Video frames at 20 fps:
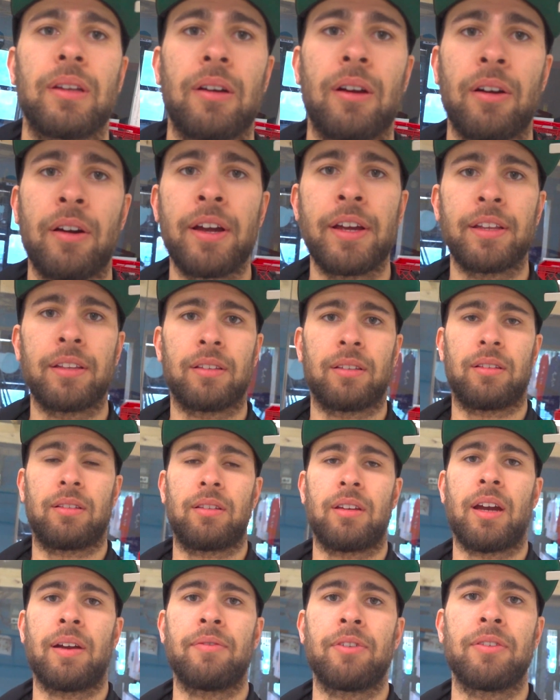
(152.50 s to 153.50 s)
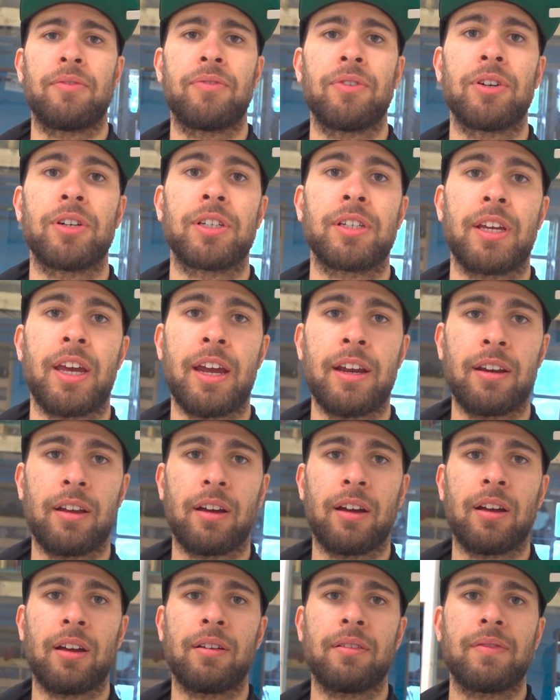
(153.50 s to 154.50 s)
All right, time for the first skate
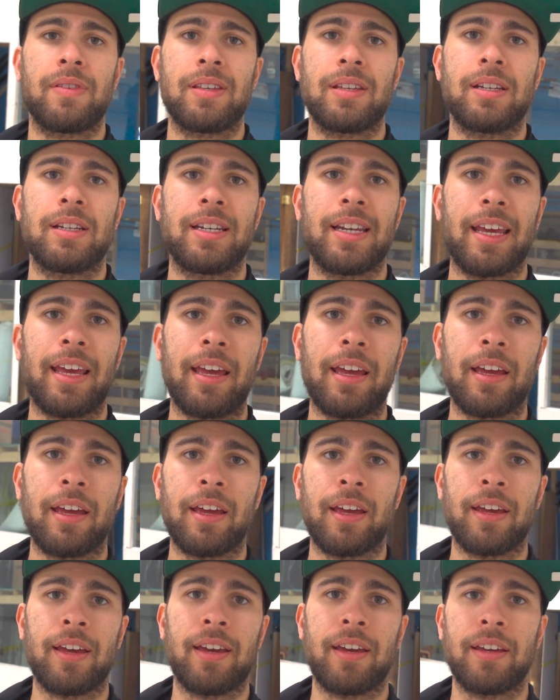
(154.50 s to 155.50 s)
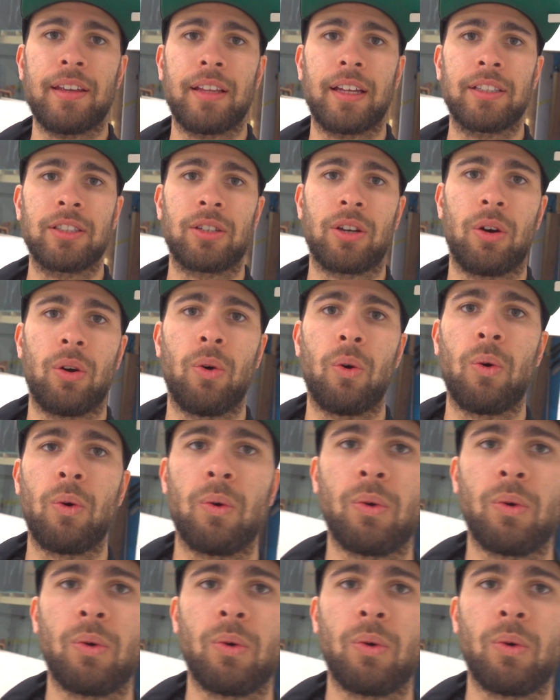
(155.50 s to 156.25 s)
of the day. Let's go.